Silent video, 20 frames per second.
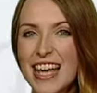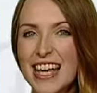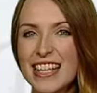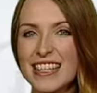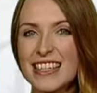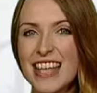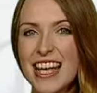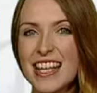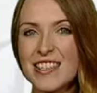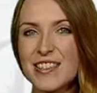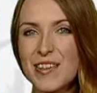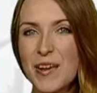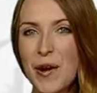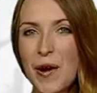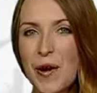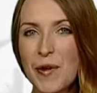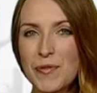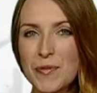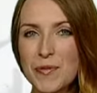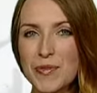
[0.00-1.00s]
and that's
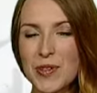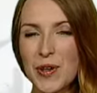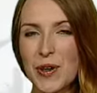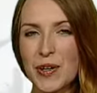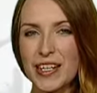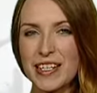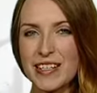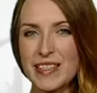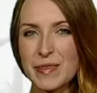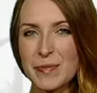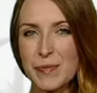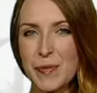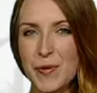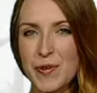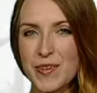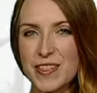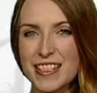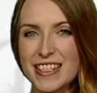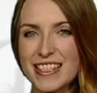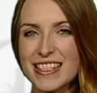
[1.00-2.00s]
all from Talking
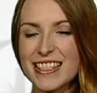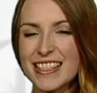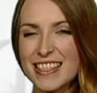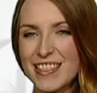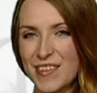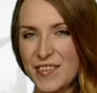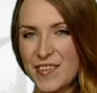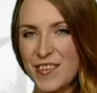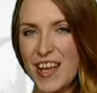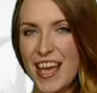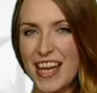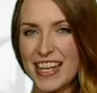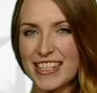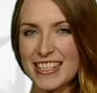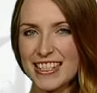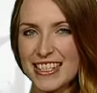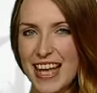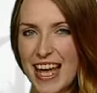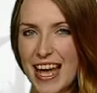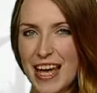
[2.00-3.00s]
Sport. See you
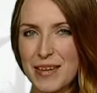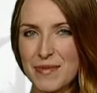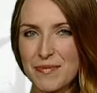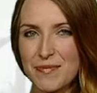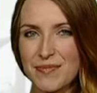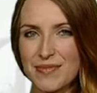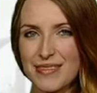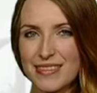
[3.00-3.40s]
next time.